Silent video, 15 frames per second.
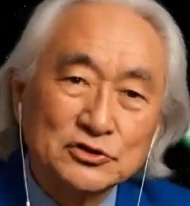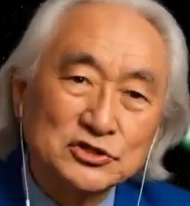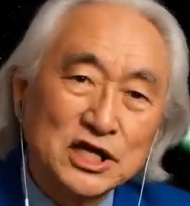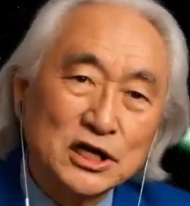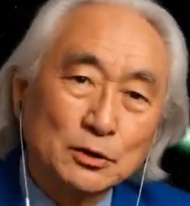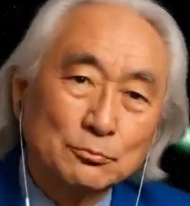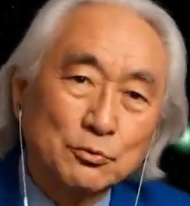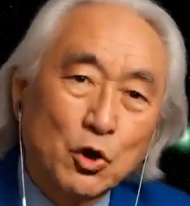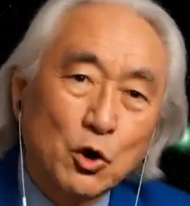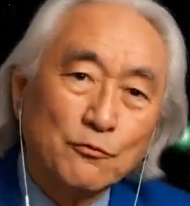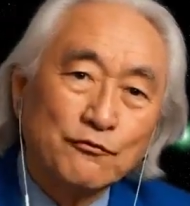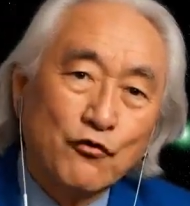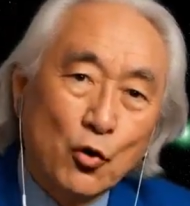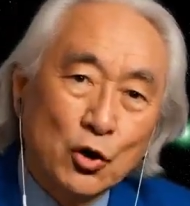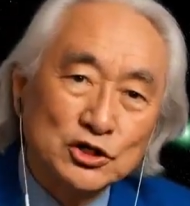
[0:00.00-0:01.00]
And then the
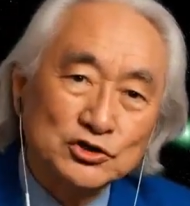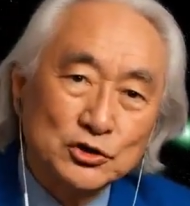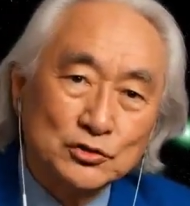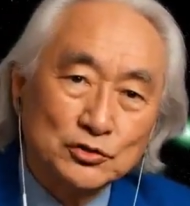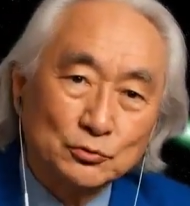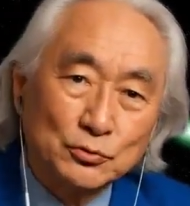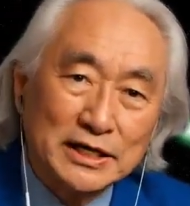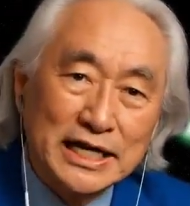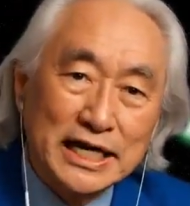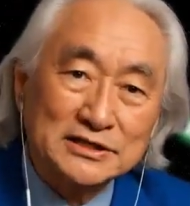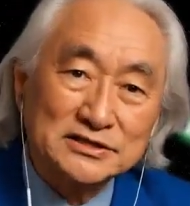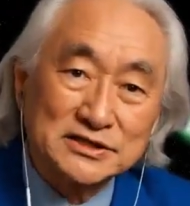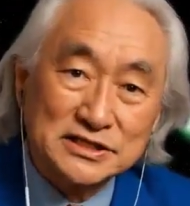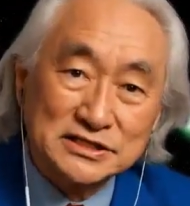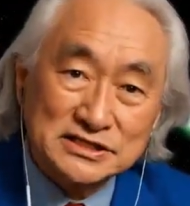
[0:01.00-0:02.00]
second surprising
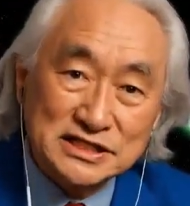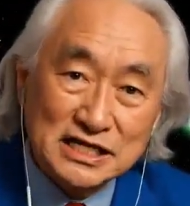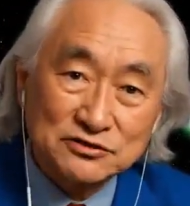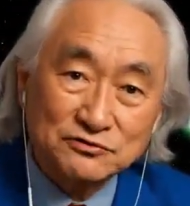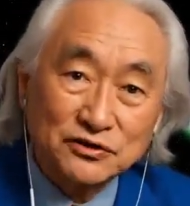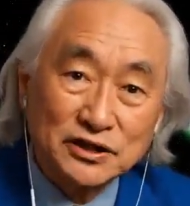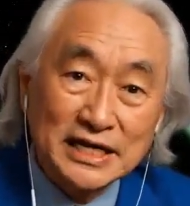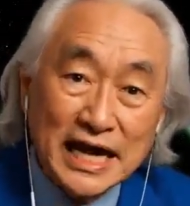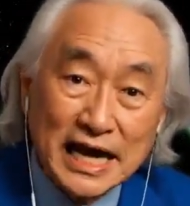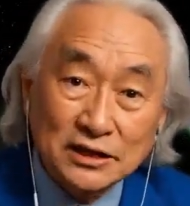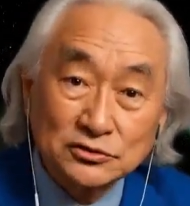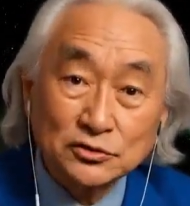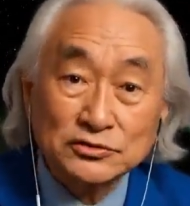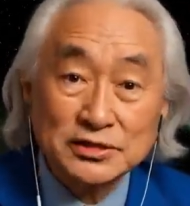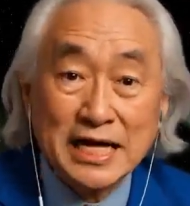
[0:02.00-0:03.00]
thing about the coma of
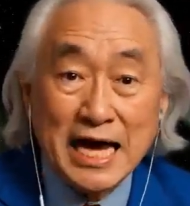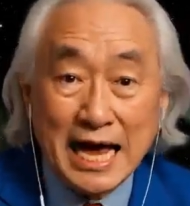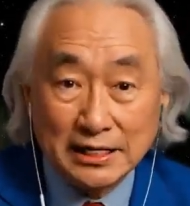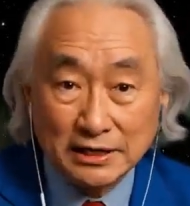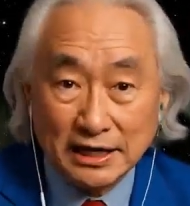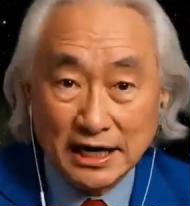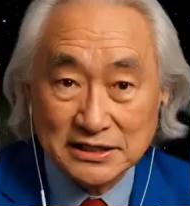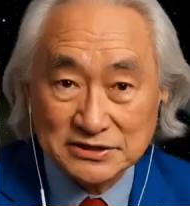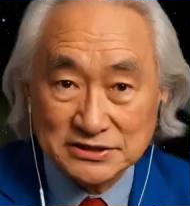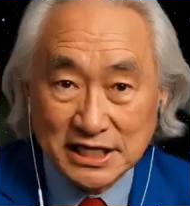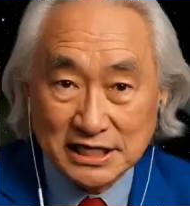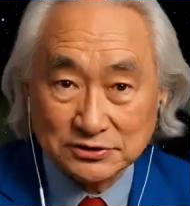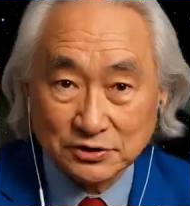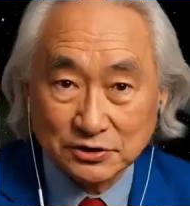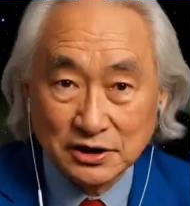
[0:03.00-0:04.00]
3i Atlas was the
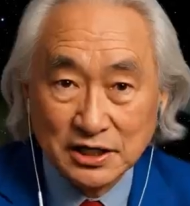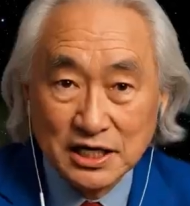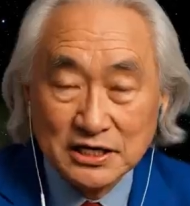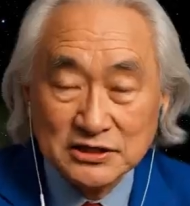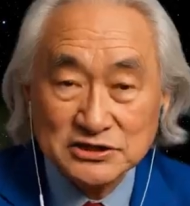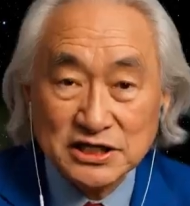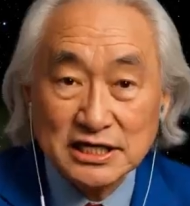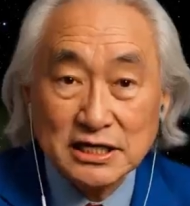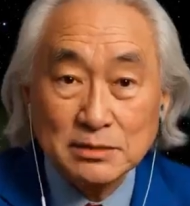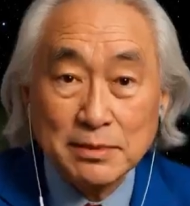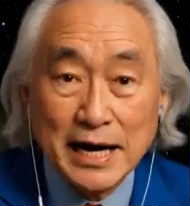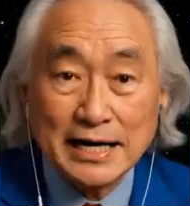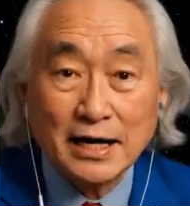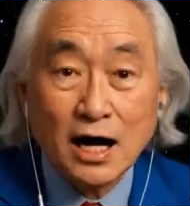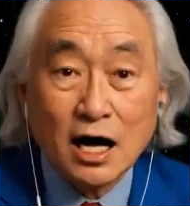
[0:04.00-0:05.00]
fact that it even
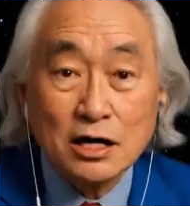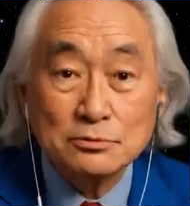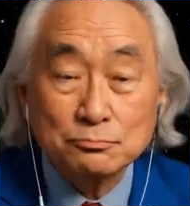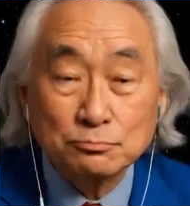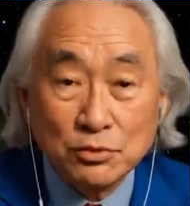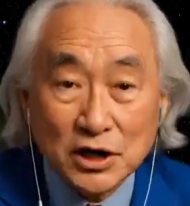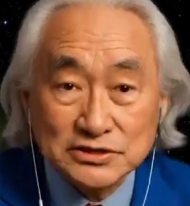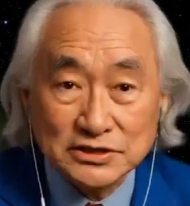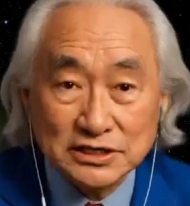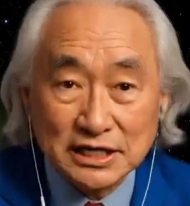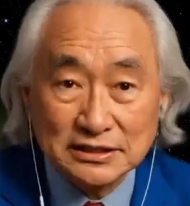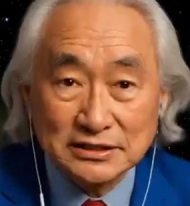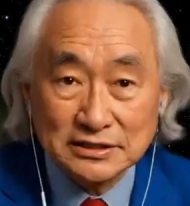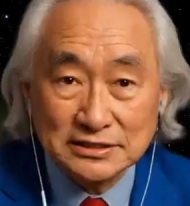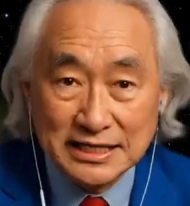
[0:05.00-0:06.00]
existed
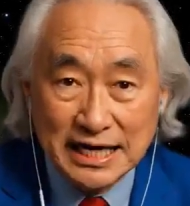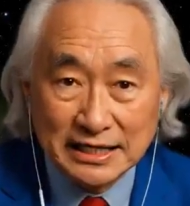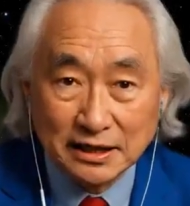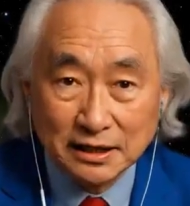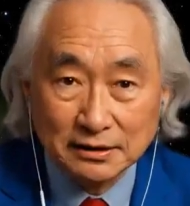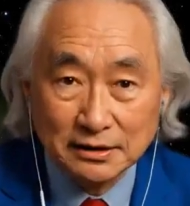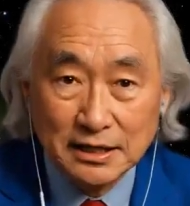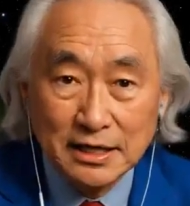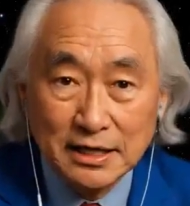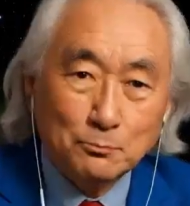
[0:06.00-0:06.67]
at all.